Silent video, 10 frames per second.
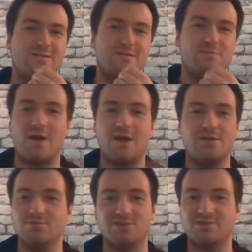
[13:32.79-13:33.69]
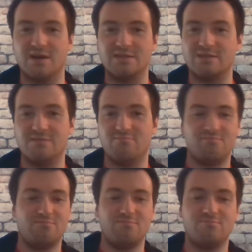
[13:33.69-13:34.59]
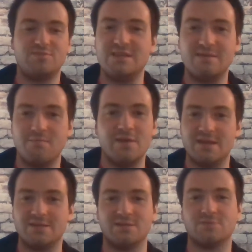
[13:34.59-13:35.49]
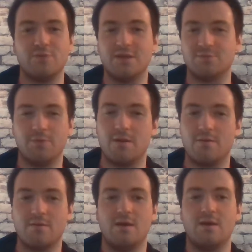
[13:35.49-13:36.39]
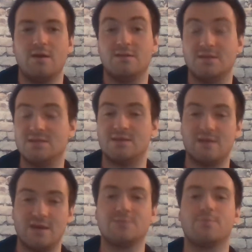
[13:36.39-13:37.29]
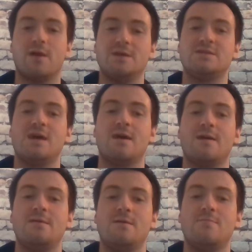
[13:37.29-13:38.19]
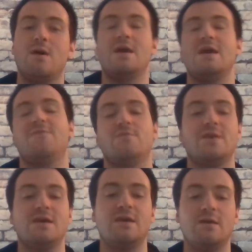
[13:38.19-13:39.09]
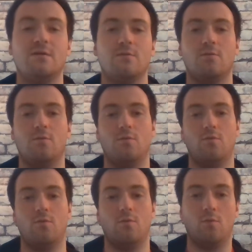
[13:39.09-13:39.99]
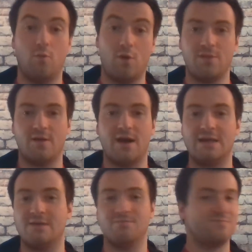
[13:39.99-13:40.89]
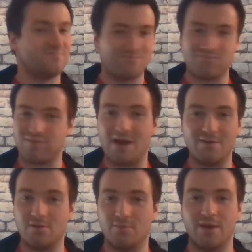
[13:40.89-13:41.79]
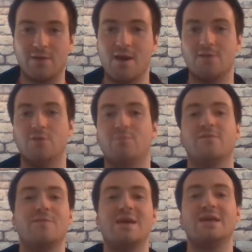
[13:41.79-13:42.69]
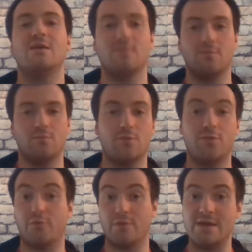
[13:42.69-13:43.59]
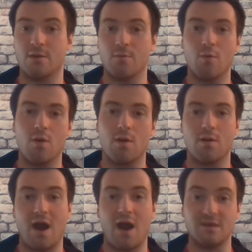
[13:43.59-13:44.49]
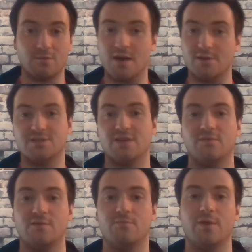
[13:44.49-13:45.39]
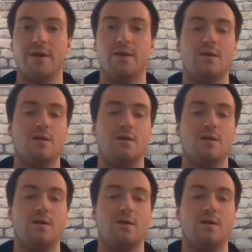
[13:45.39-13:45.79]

Rondo just doesn't see the minutes. It's weird. This is a nice price tag on him. If you're making one lineup, probably don't play Rondo. But if you're making 3 or more, I think Rondo's definitely in play.